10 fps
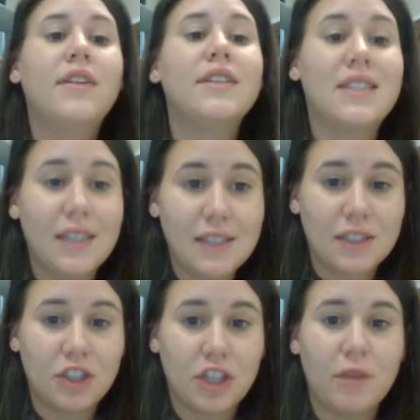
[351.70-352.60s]

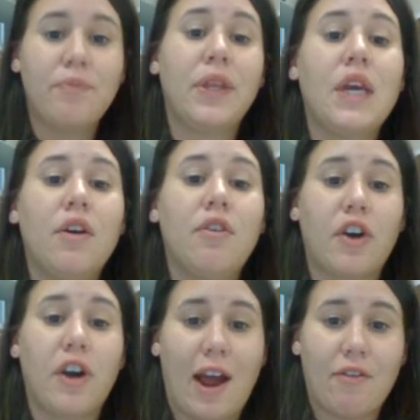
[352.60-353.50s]
citizenship
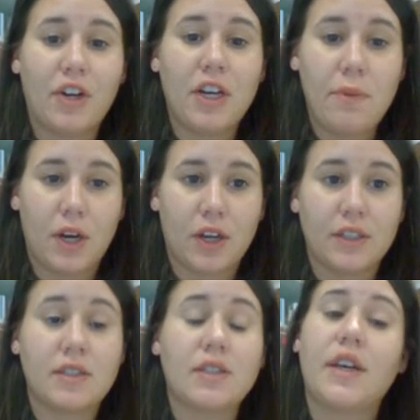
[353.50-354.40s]
for African
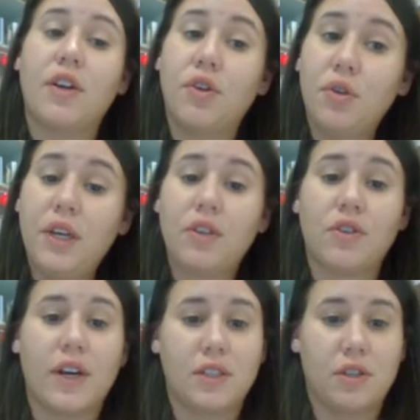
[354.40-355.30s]
Americans, including
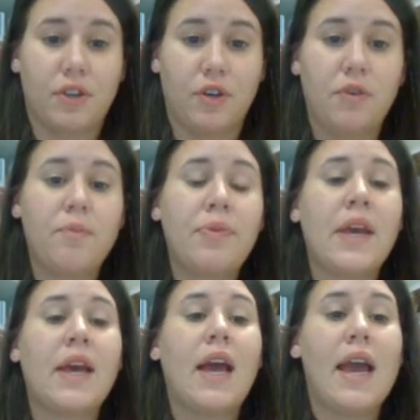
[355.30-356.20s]
the right to vote,
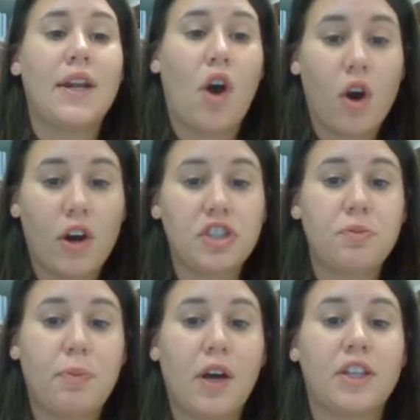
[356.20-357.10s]
and
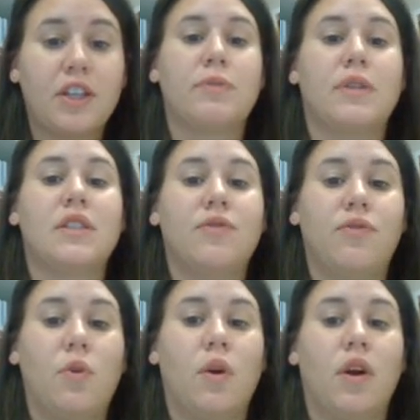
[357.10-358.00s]
harsh punishments
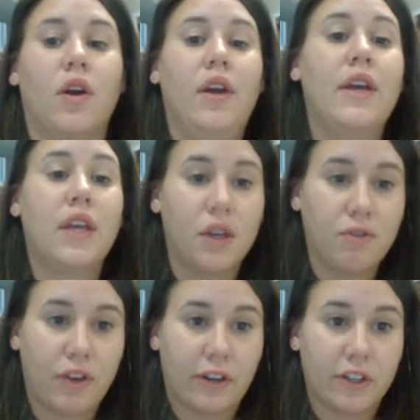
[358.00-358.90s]
for
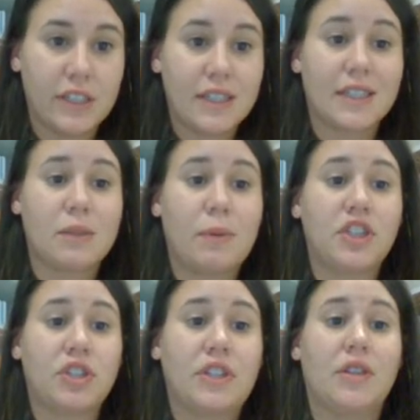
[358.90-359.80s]
Confederates,
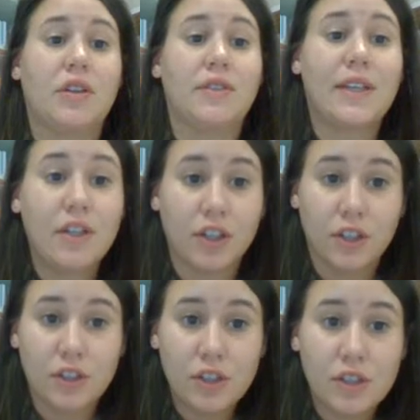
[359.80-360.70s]
especially the
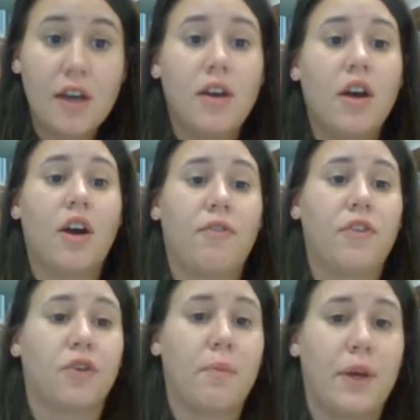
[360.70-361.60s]
leaders of
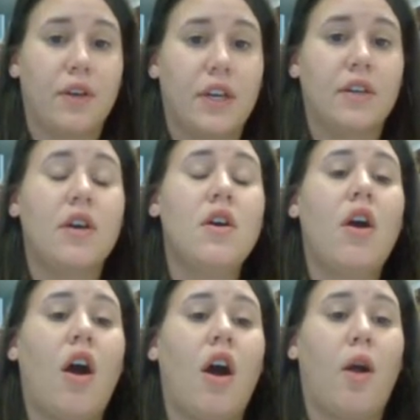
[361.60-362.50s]
the rebellion.
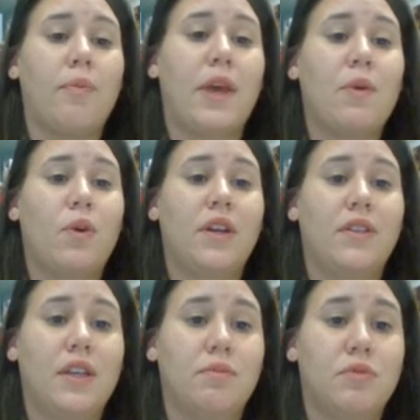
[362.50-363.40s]
They
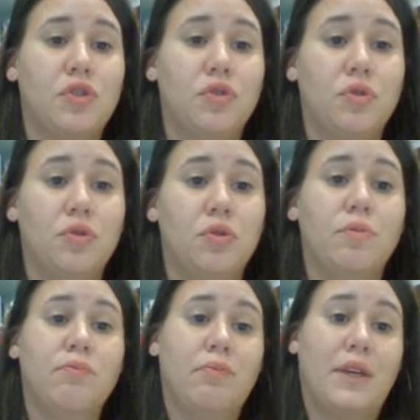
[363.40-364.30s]
wanted them to
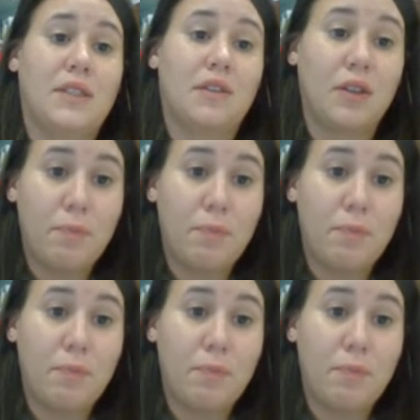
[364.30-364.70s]
basically